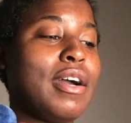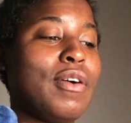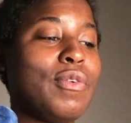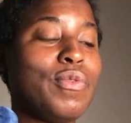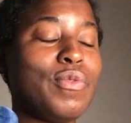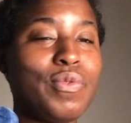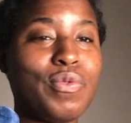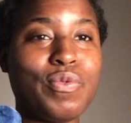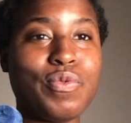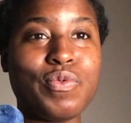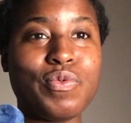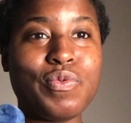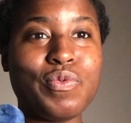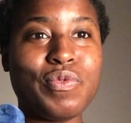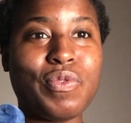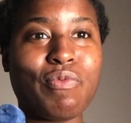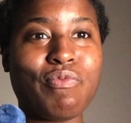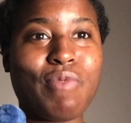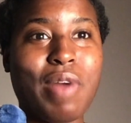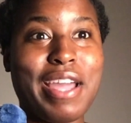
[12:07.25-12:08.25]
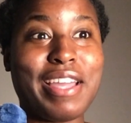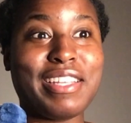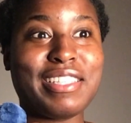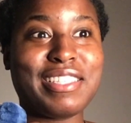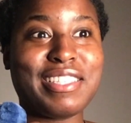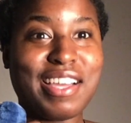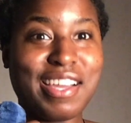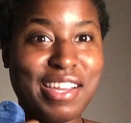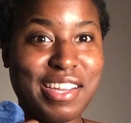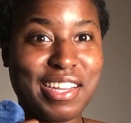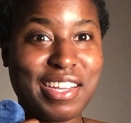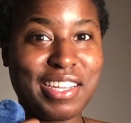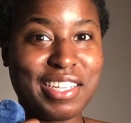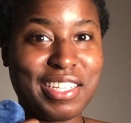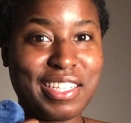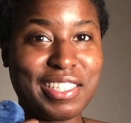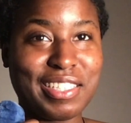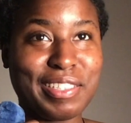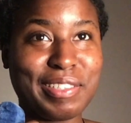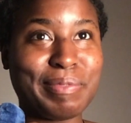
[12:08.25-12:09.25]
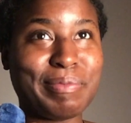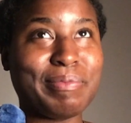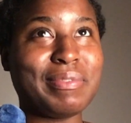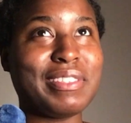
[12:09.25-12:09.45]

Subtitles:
Ooh, the right time.